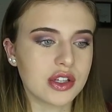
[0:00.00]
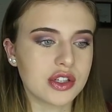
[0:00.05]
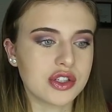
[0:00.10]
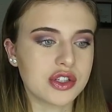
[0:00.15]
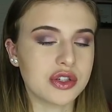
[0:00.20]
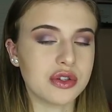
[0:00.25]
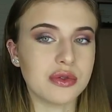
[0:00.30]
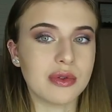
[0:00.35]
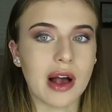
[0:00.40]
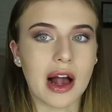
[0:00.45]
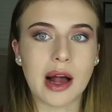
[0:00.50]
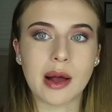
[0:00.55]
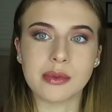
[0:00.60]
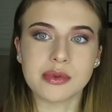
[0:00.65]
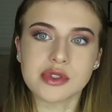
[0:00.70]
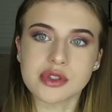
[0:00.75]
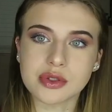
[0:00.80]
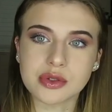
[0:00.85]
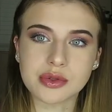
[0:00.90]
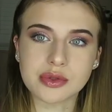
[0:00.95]
two
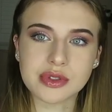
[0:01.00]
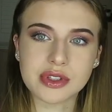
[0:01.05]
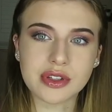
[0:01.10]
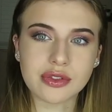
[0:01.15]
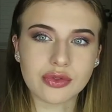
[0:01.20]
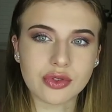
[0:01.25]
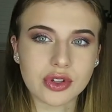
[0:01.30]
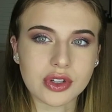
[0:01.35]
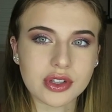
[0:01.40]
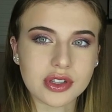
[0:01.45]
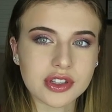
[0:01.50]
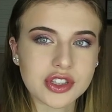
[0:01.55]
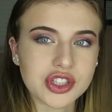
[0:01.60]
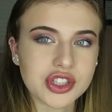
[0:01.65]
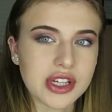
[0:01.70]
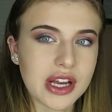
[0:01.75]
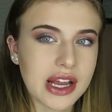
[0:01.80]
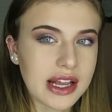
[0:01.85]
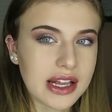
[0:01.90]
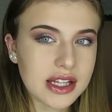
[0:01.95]
absolute different
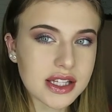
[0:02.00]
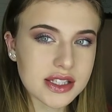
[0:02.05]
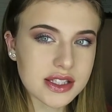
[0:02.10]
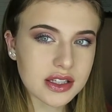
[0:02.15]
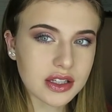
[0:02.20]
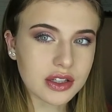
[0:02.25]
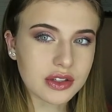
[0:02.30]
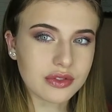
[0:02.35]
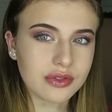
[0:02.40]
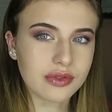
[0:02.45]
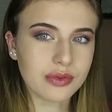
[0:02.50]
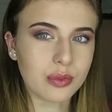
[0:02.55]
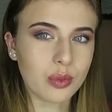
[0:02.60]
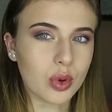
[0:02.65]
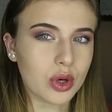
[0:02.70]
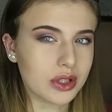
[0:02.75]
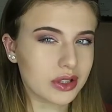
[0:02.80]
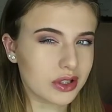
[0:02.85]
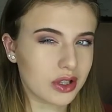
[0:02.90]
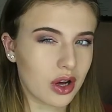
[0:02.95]
shades of
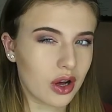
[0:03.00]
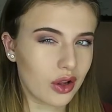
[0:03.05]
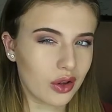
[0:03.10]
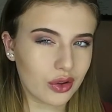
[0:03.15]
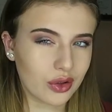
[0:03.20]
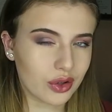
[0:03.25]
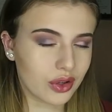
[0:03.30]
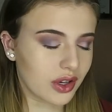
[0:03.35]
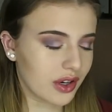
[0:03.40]
one color,